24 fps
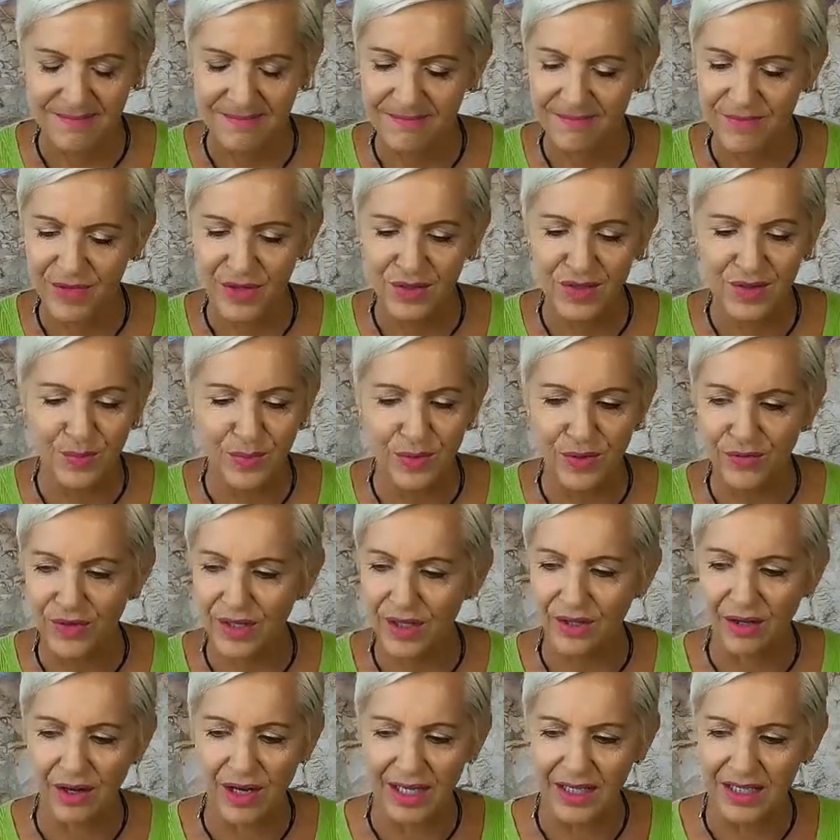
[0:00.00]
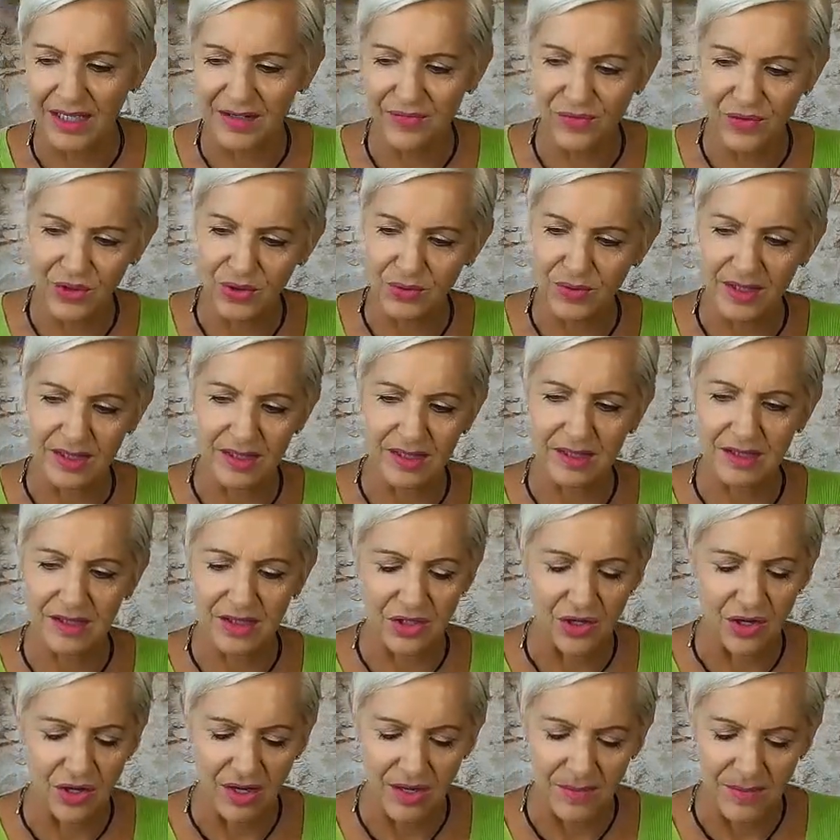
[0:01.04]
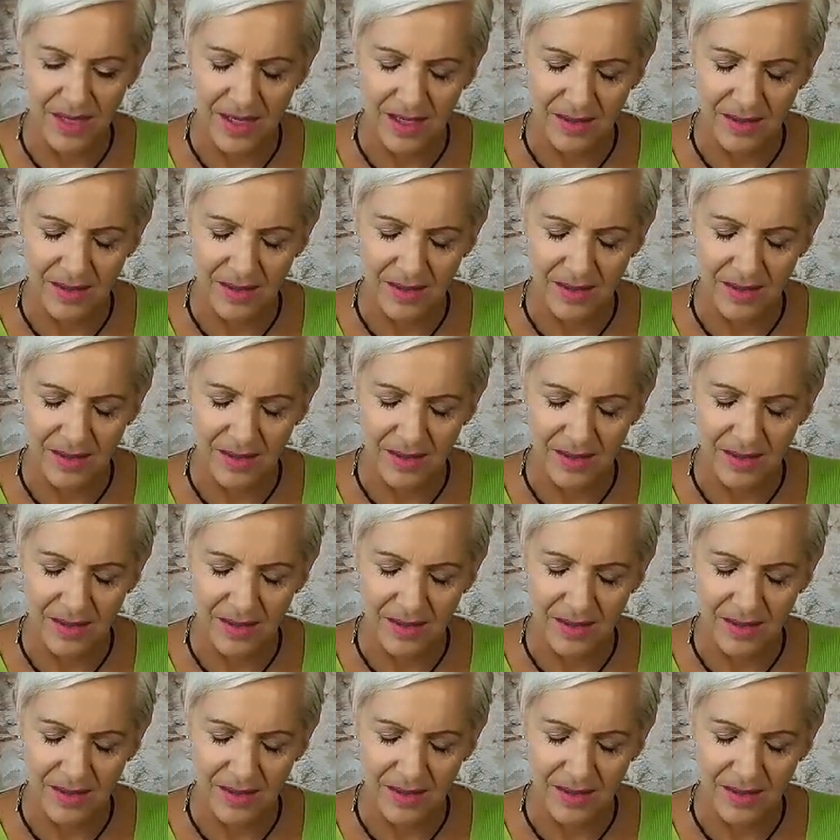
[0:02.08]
Most perfect guidance for you at this time,